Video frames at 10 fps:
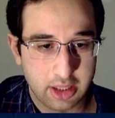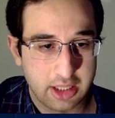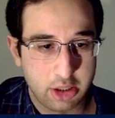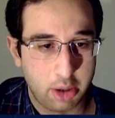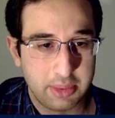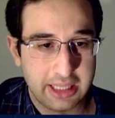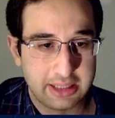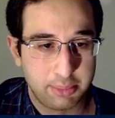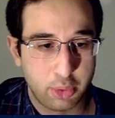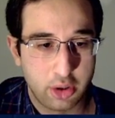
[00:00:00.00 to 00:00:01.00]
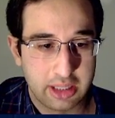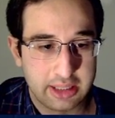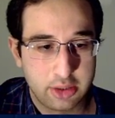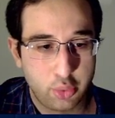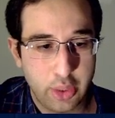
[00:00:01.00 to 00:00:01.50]
to dominate the board, and
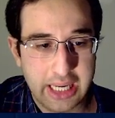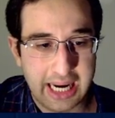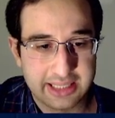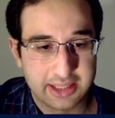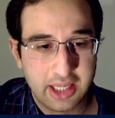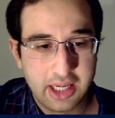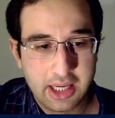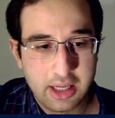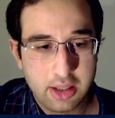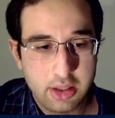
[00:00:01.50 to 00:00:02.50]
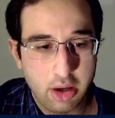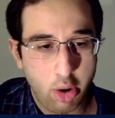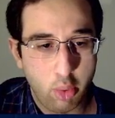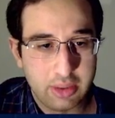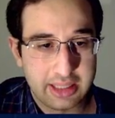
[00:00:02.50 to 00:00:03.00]
the queen has no
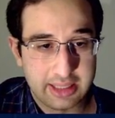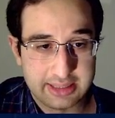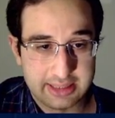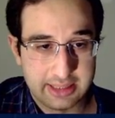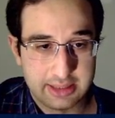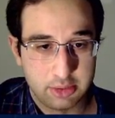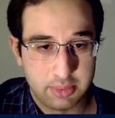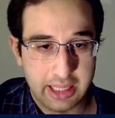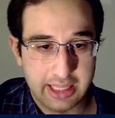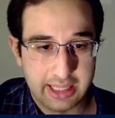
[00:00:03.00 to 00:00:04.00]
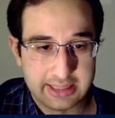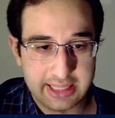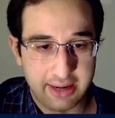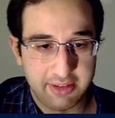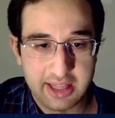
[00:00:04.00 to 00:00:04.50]
weaknesses to play against.
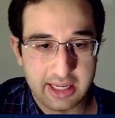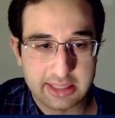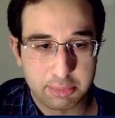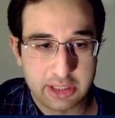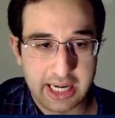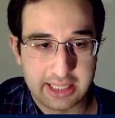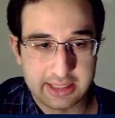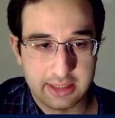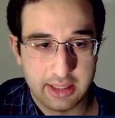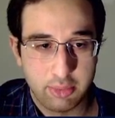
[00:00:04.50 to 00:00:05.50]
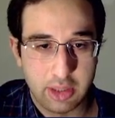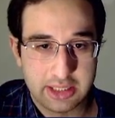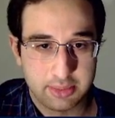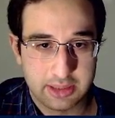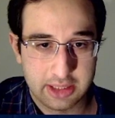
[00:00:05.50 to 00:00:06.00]
Everything is protected in
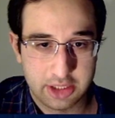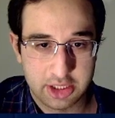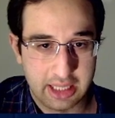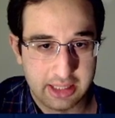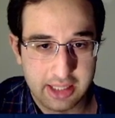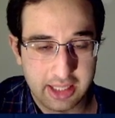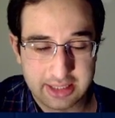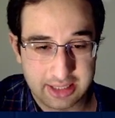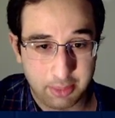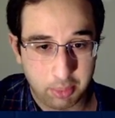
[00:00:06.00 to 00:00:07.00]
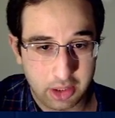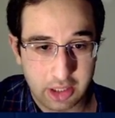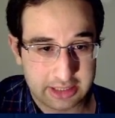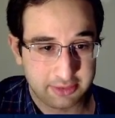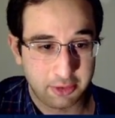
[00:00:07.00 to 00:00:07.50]
white's position, and here it's like
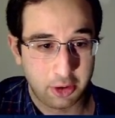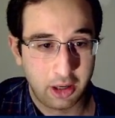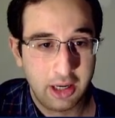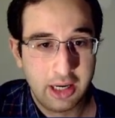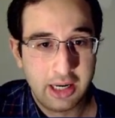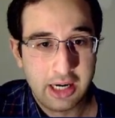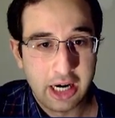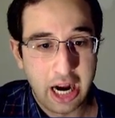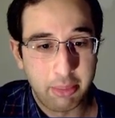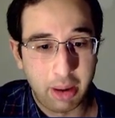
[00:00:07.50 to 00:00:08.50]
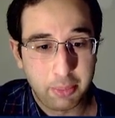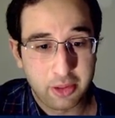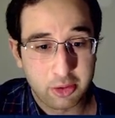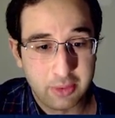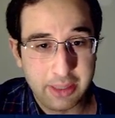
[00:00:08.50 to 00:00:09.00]
+4. I'm up
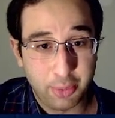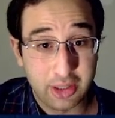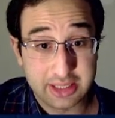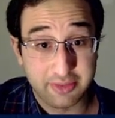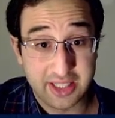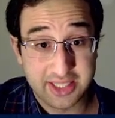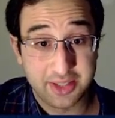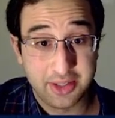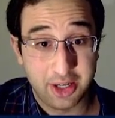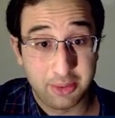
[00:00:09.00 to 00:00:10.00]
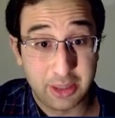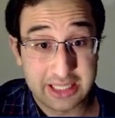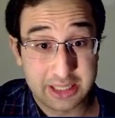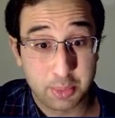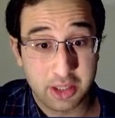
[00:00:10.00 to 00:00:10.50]
3 points of material, but
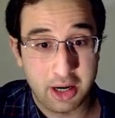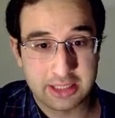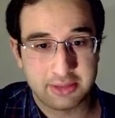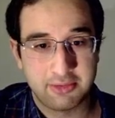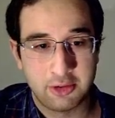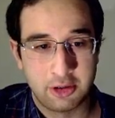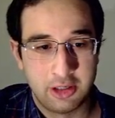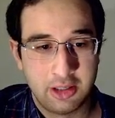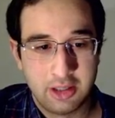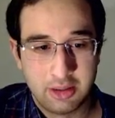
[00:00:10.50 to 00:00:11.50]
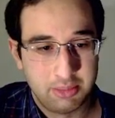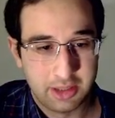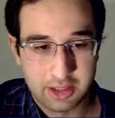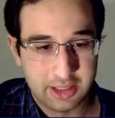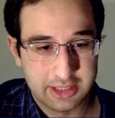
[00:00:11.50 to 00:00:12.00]
it's +4
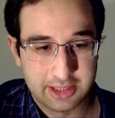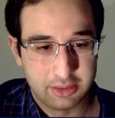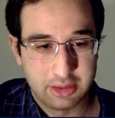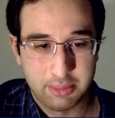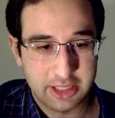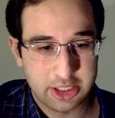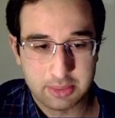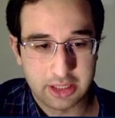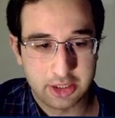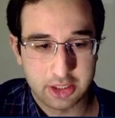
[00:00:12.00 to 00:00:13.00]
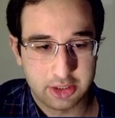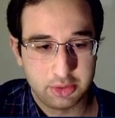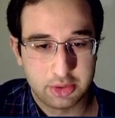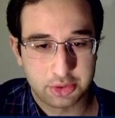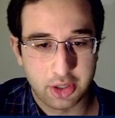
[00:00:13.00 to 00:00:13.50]
because the bishops are just too
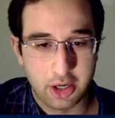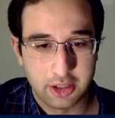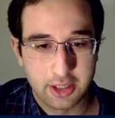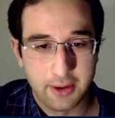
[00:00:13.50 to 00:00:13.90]
strong.